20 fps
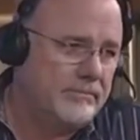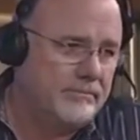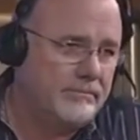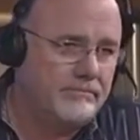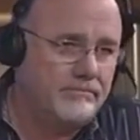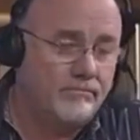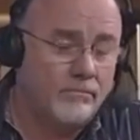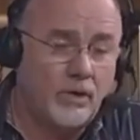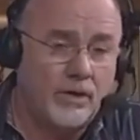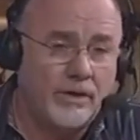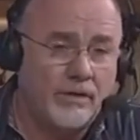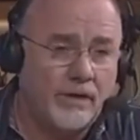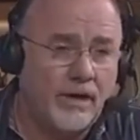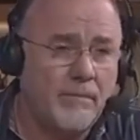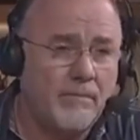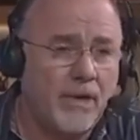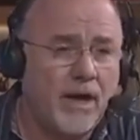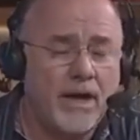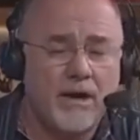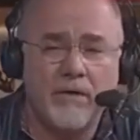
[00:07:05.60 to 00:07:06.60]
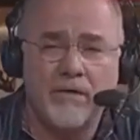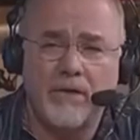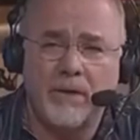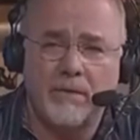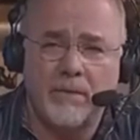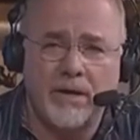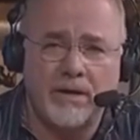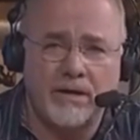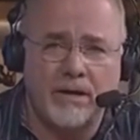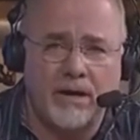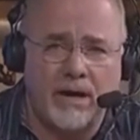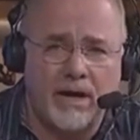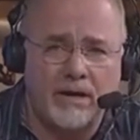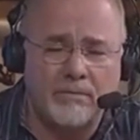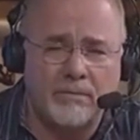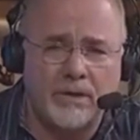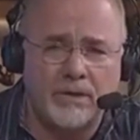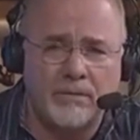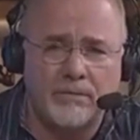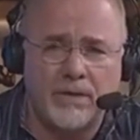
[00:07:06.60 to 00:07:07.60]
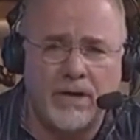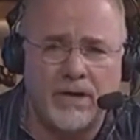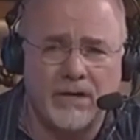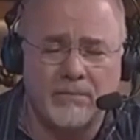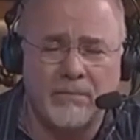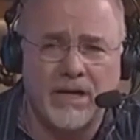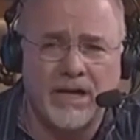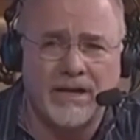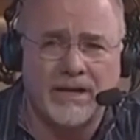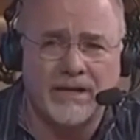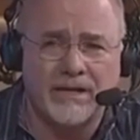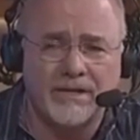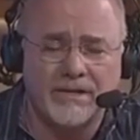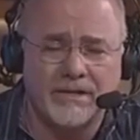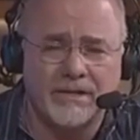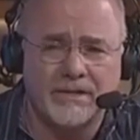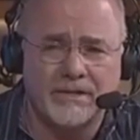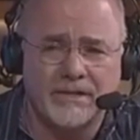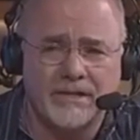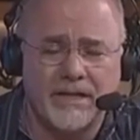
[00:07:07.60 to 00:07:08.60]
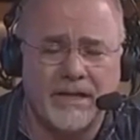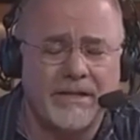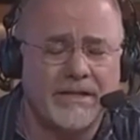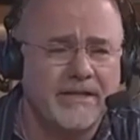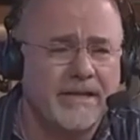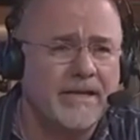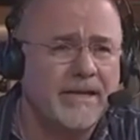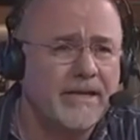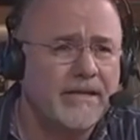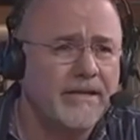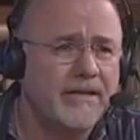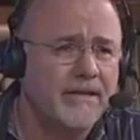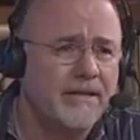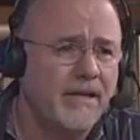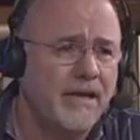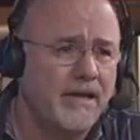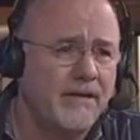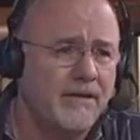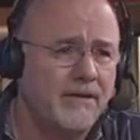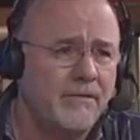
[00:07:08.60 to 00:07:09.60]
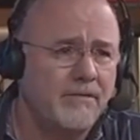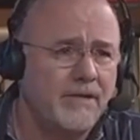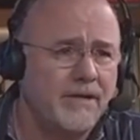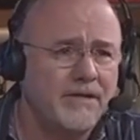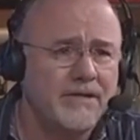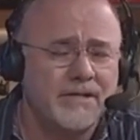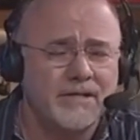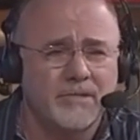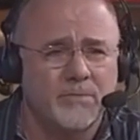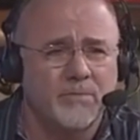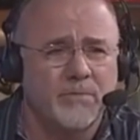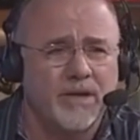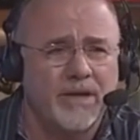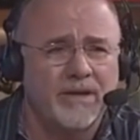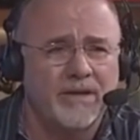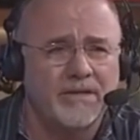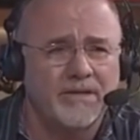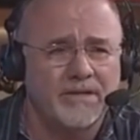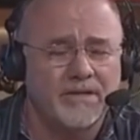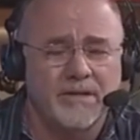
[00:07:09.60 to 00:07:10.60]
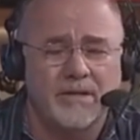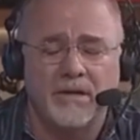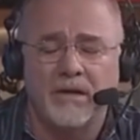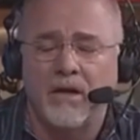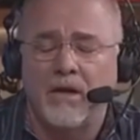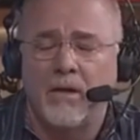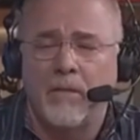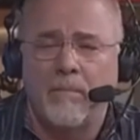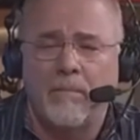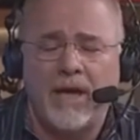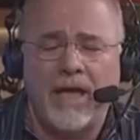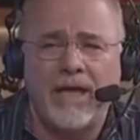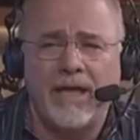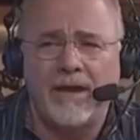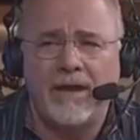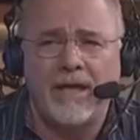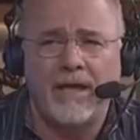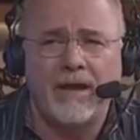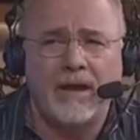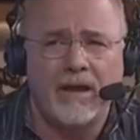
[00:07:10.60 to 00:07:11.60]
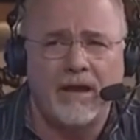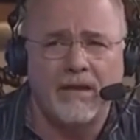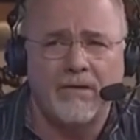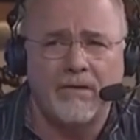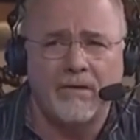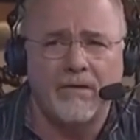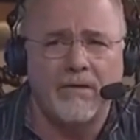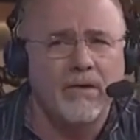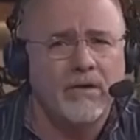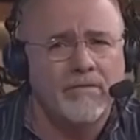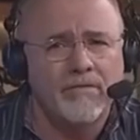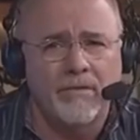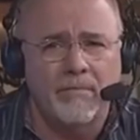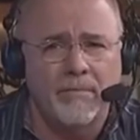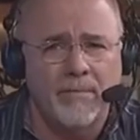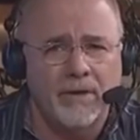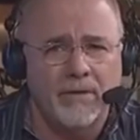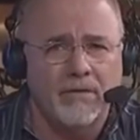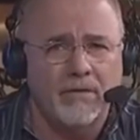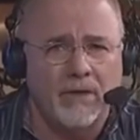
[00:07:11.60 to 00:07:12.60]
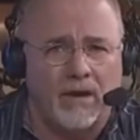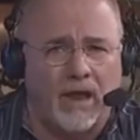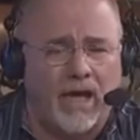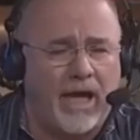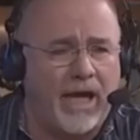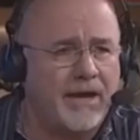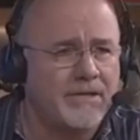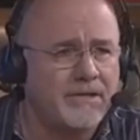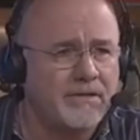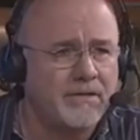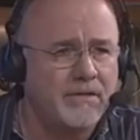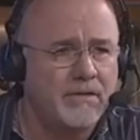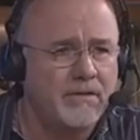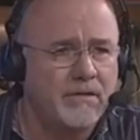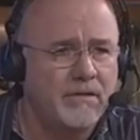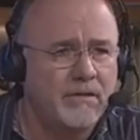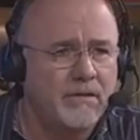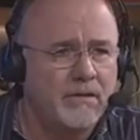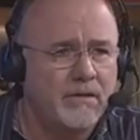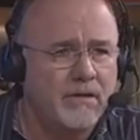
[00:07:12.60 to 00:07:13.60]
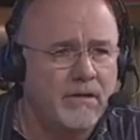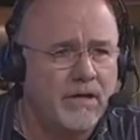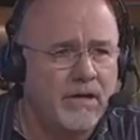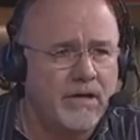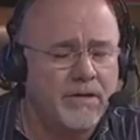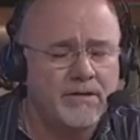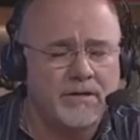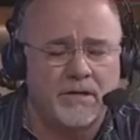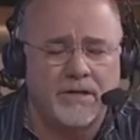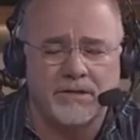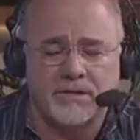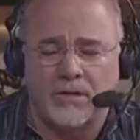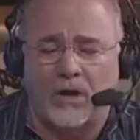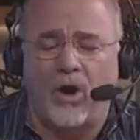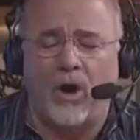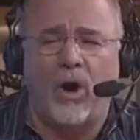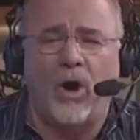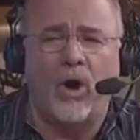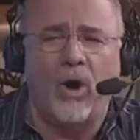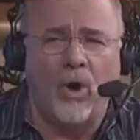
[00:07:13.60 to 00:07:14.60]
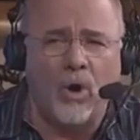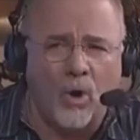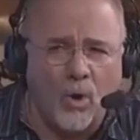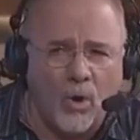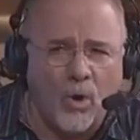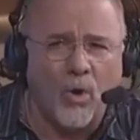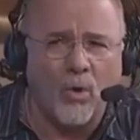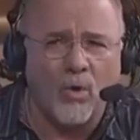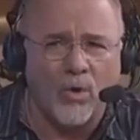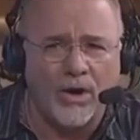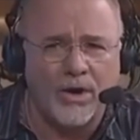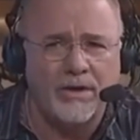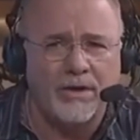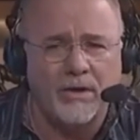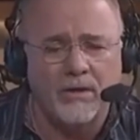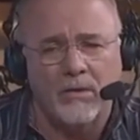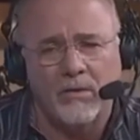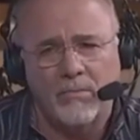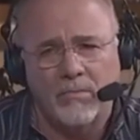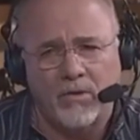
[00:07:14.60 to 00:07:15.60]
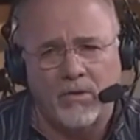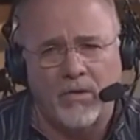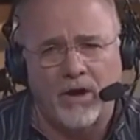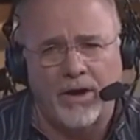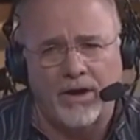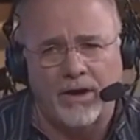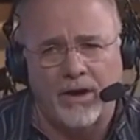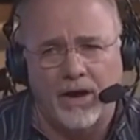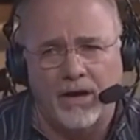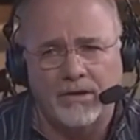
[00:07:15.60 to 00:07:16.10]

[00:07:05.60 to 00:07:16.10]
Well, they may or they may not, but the bottom line is that at the end of the day, dude, it is the payday lender of the middle class. It's a horrid product.